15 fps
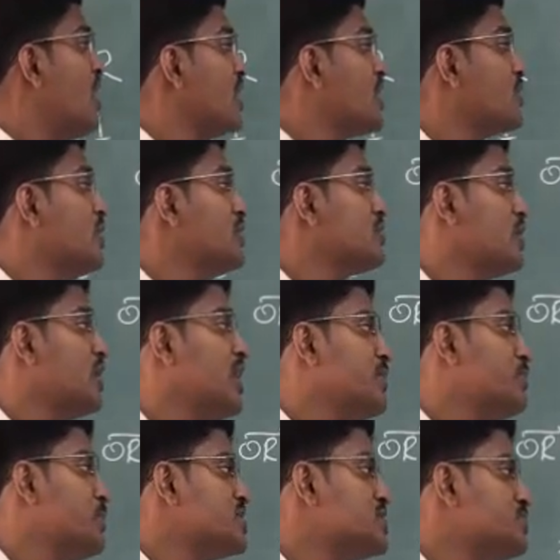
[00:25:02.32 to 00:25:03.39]
equal to
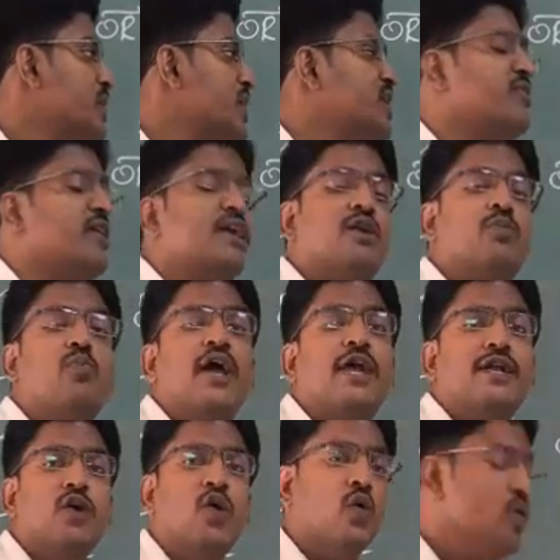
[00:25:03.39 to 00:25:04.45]
A plus B divided
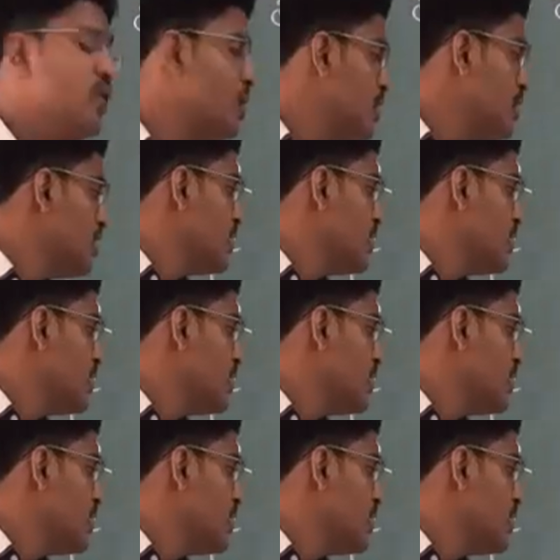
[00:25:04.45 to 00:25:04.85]
by 2.